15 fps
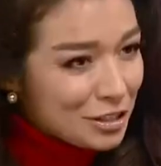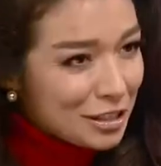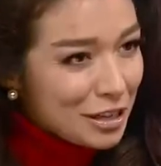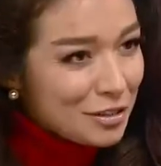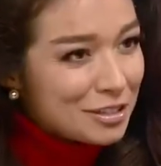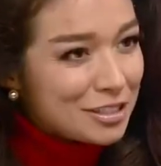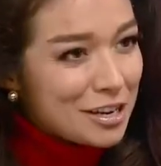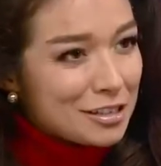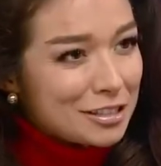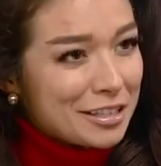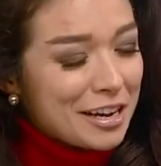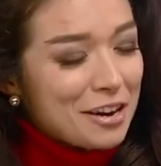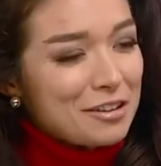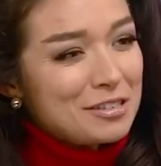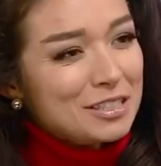for
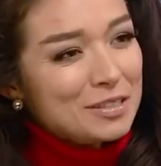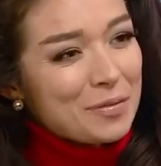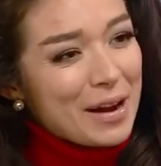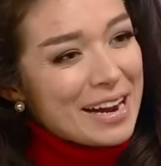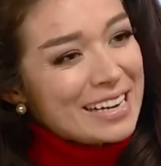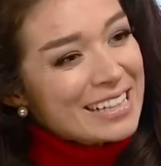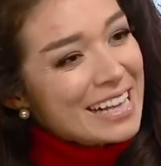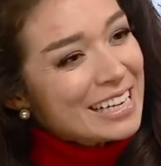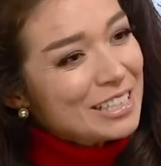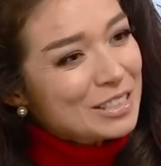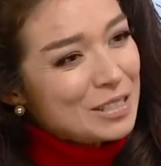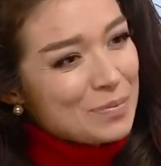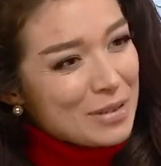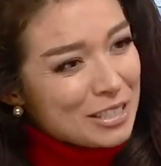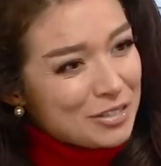election
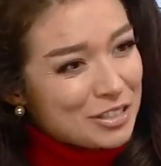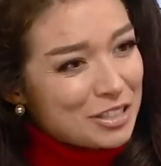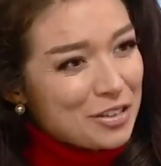integrity, one